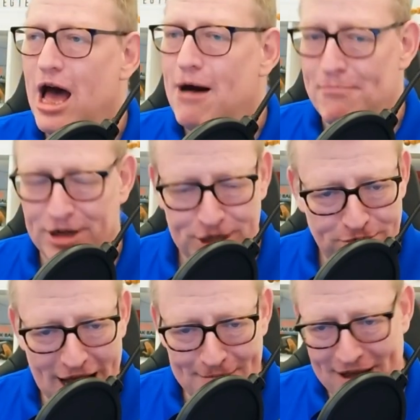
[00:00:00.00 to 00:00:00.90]

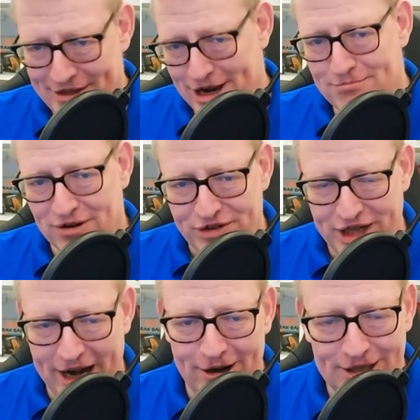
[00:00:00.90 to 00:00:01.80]
multiply by the number of
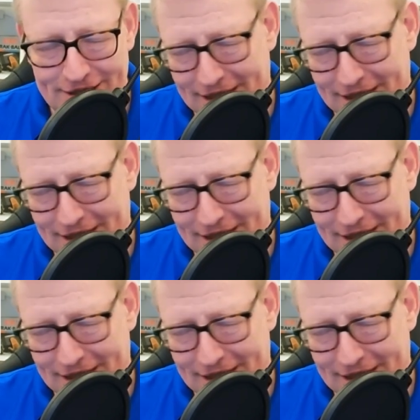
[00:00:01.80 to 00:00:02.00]
shares,